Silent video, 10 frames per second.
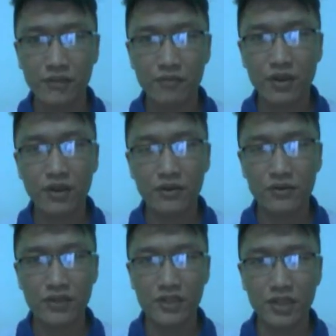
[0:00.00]
because
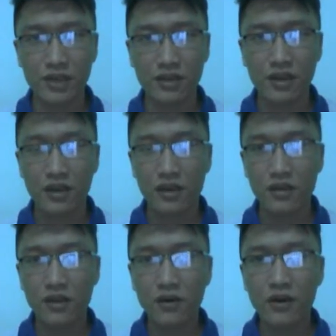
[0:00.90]
she said
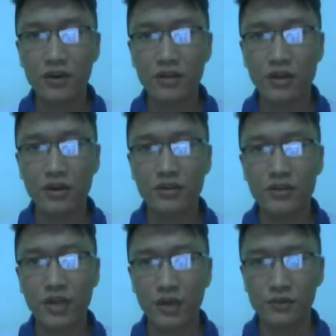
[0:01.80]
they'll hurt her
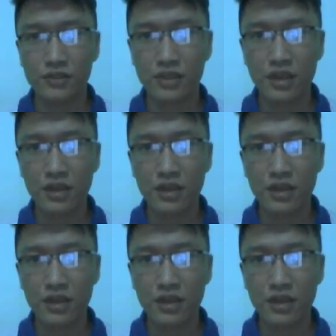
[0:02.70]
toes,